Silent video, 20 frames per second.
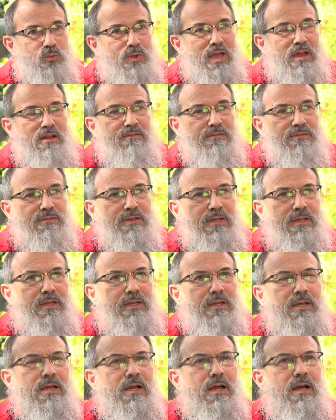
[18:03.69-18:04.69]
We have
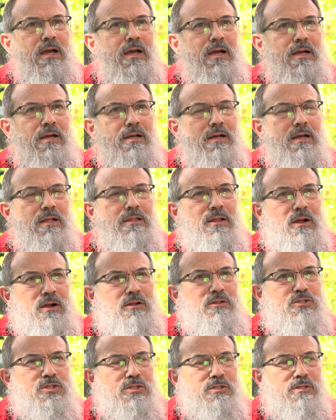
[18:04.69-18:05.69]
a
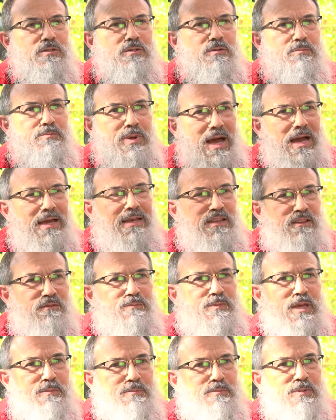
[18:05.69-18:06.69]
larger body of
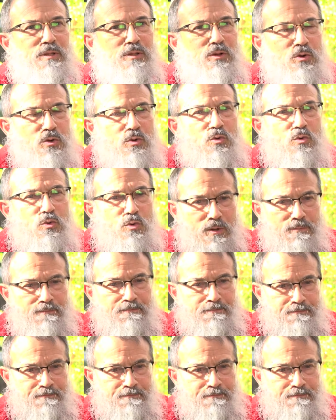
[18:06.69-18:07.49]
people who